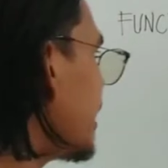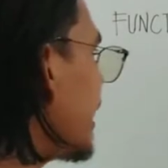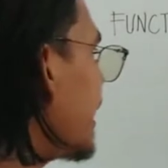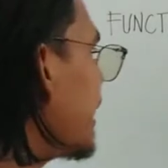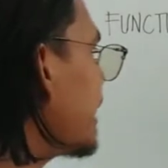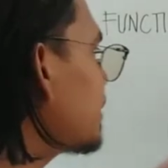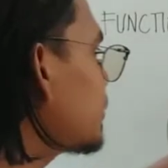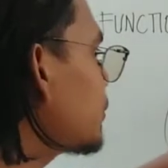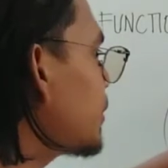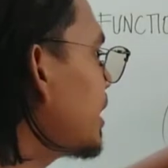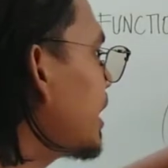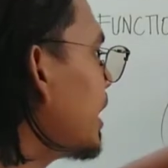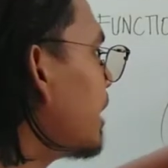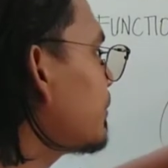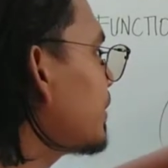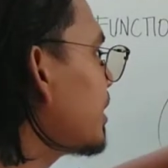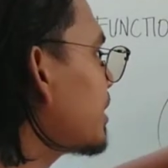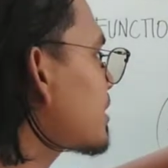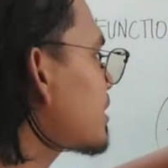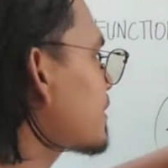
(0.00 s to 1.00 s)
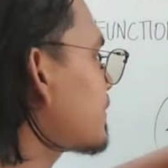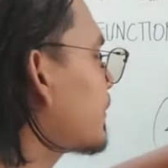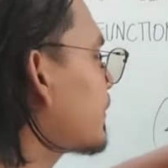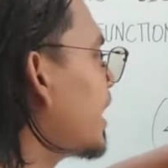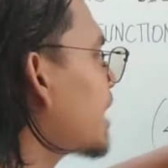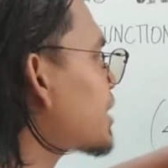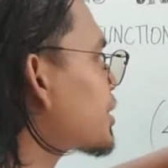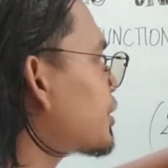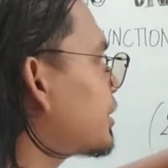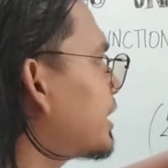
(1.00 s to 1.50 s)
and we have this
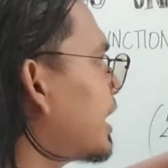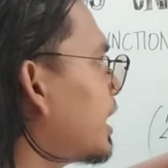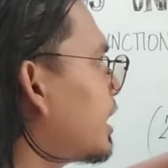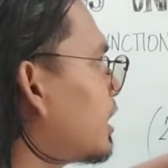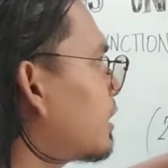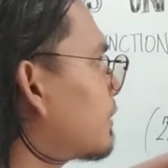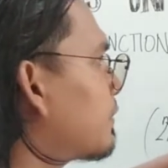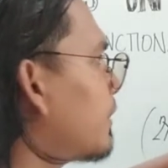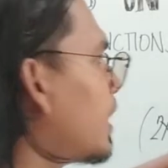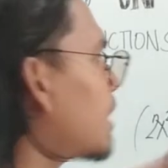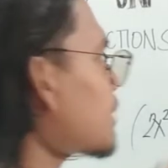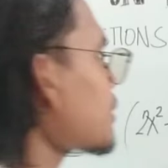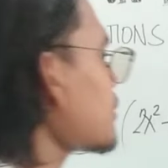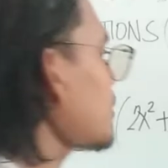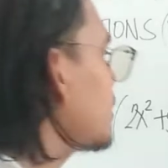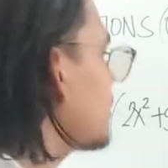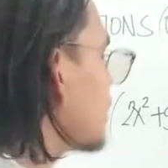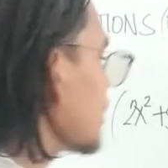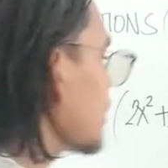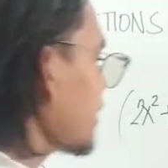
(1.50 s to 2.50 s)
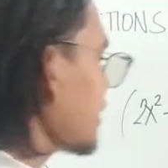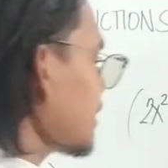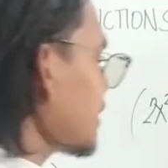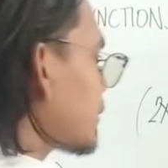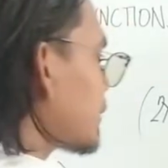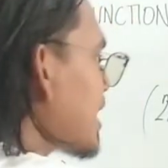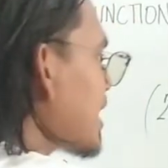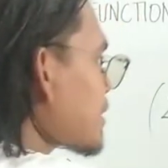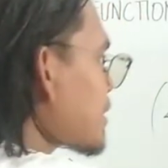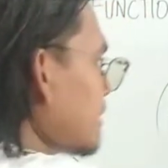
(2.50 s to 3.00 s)
fractional function or the
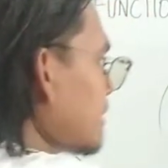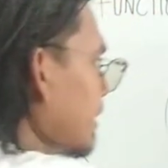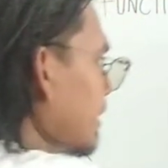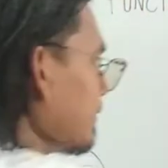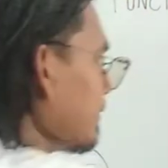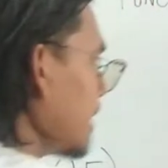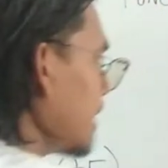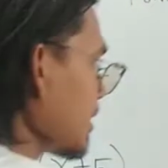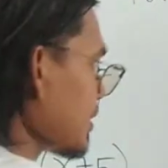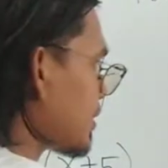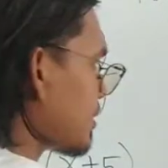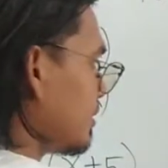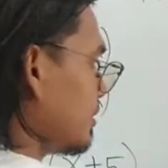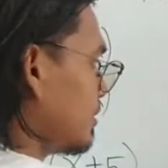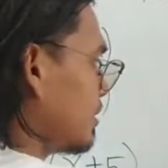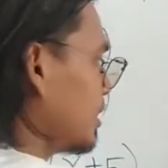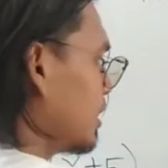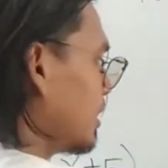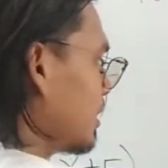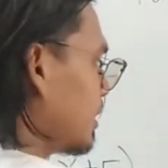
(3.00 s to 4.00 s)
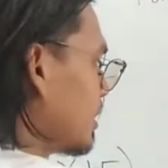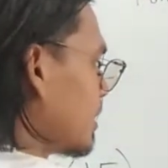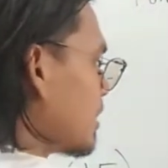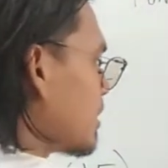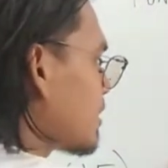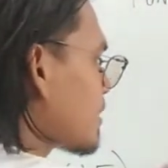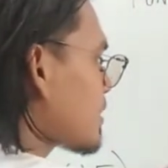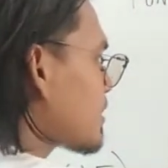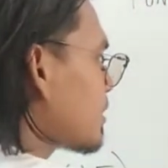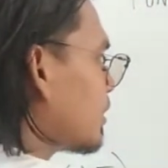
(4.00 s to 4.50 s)
rational function.
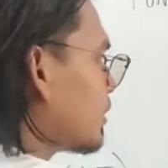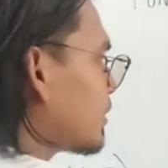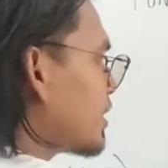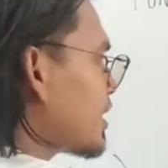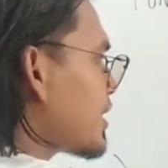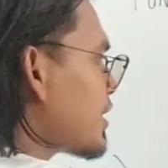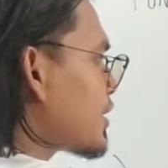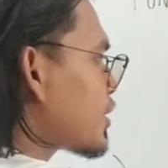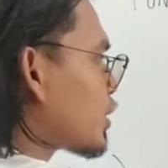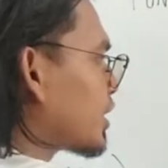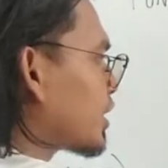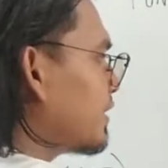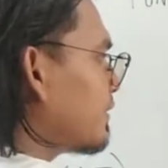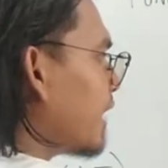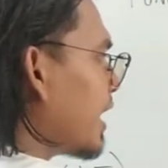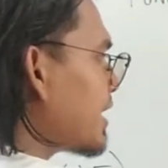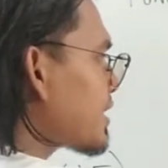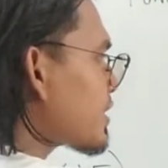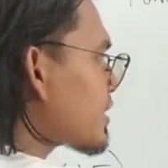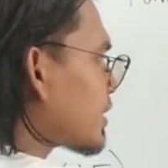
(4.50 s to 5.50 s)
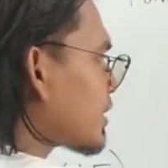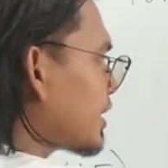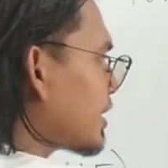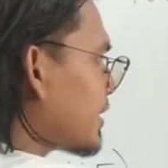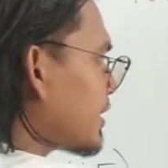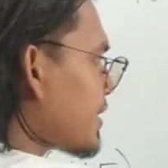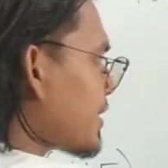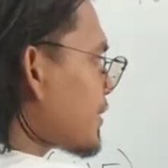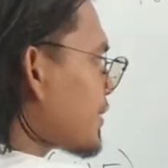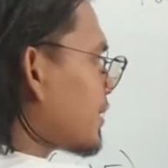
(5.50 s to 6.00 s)
So this is your
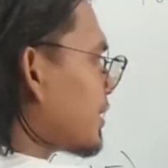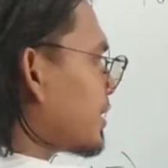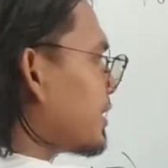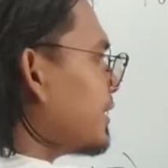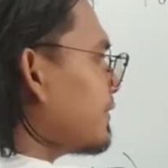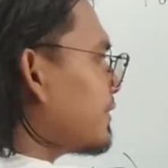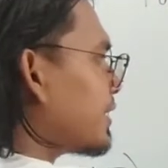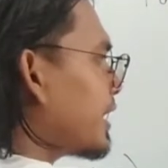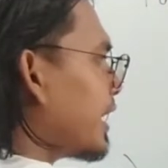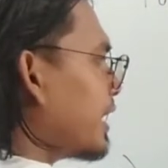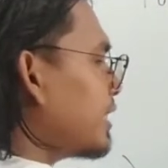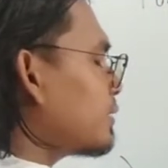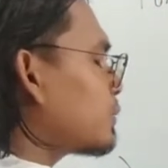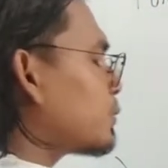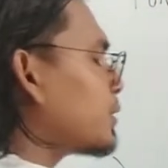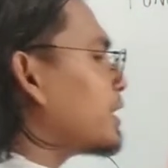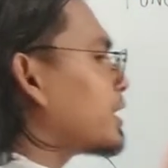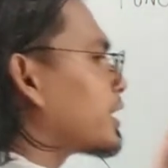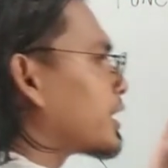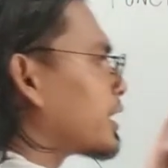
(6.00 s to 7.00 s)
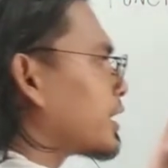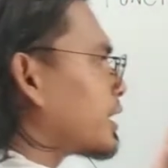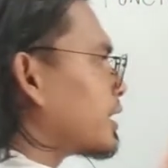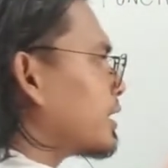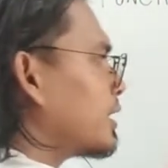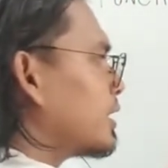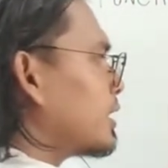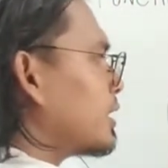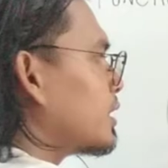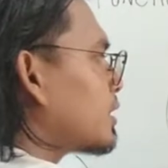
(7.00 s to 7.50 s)
divisor, this is your dividend. We
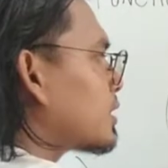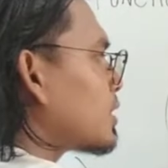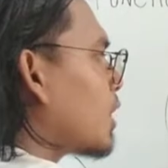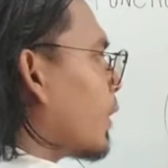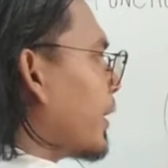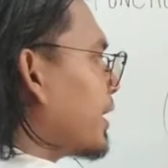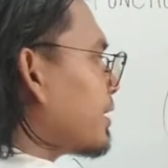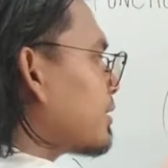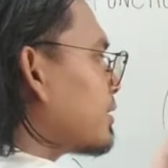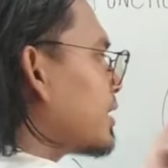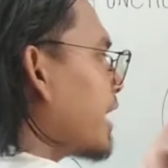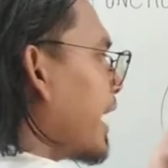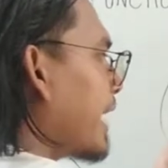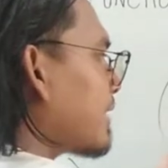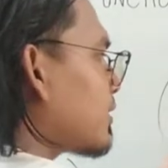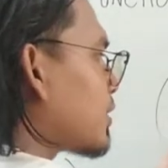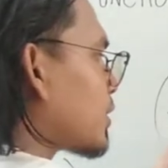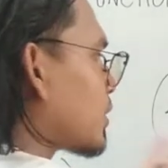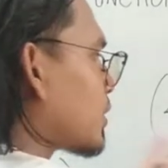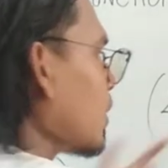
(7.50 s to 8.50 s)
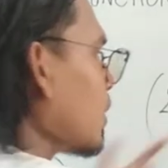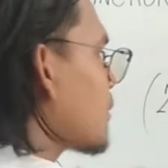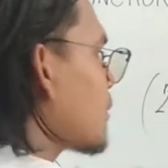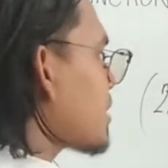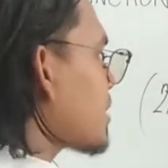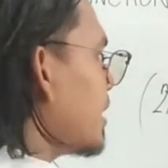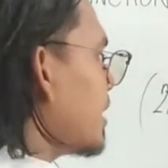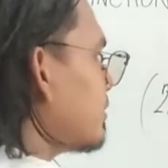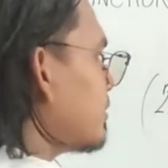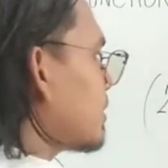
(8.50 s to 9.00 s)
are going to get your
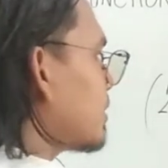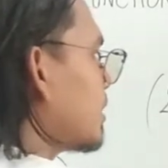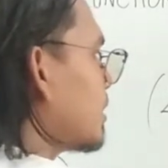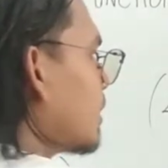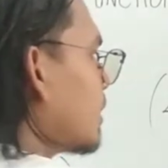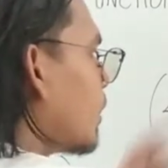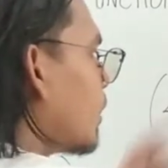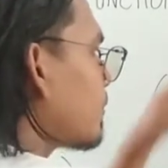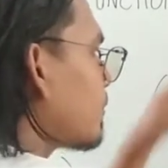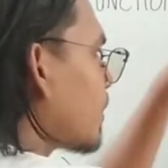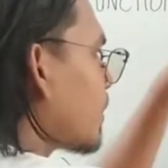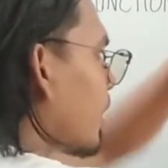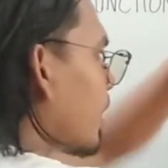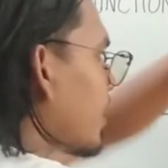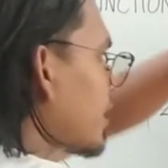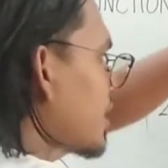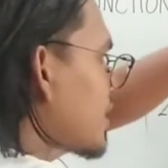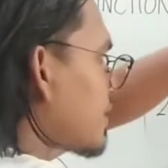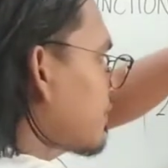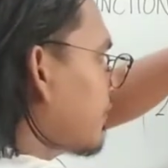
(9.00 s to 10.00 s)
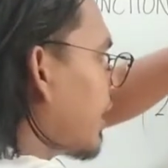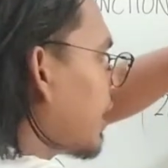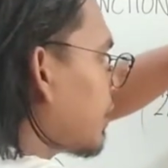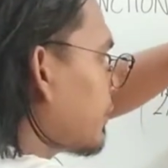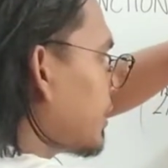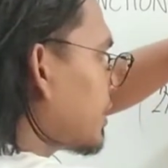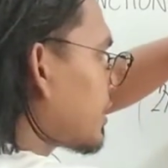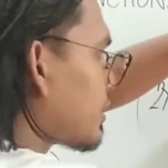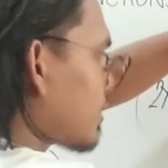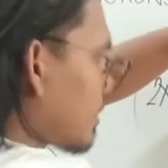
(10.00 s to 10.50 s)
quotient. Of course,
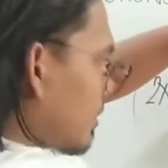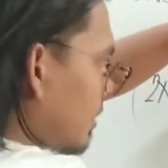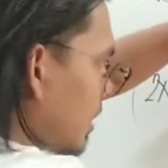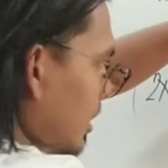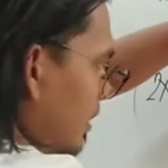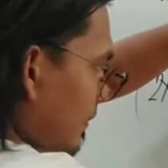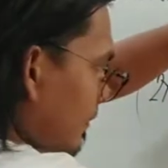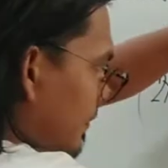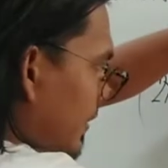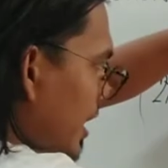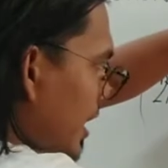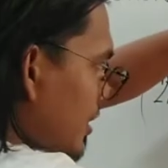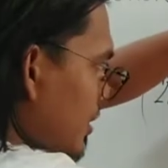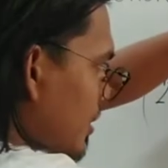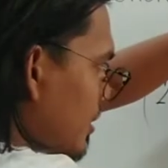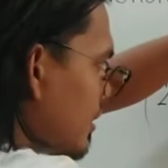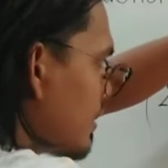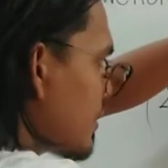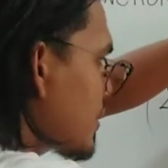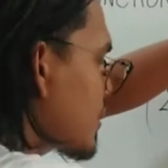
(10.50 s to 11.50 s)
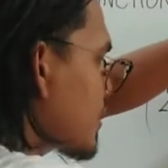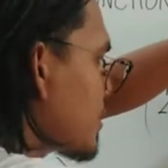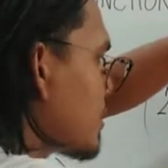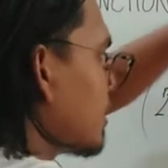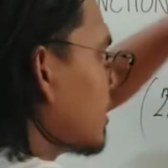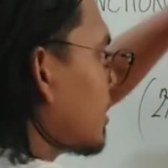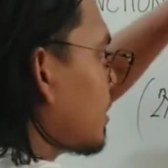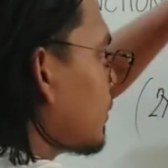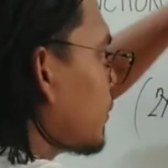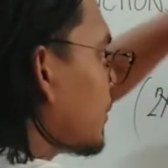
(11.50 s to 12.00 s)
following the rule in
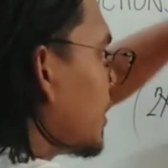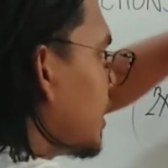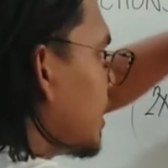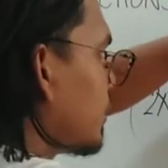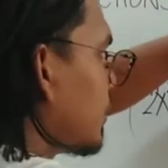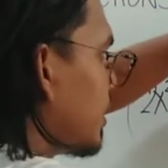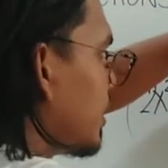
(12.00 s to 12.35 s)
fractions, we